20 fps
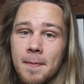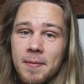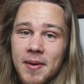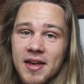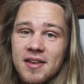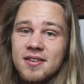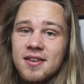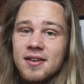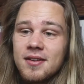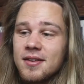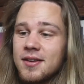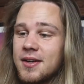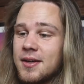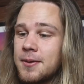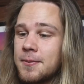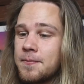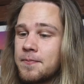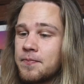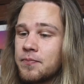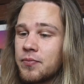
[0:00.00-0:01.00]

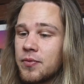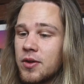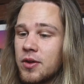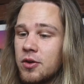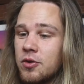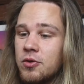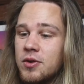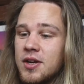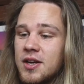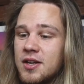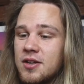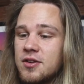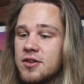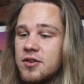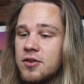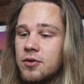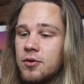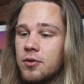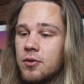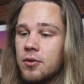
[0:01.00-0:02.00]
basically you need
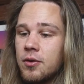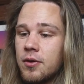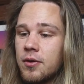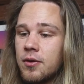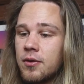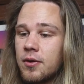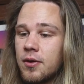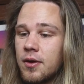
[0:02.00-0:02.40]
to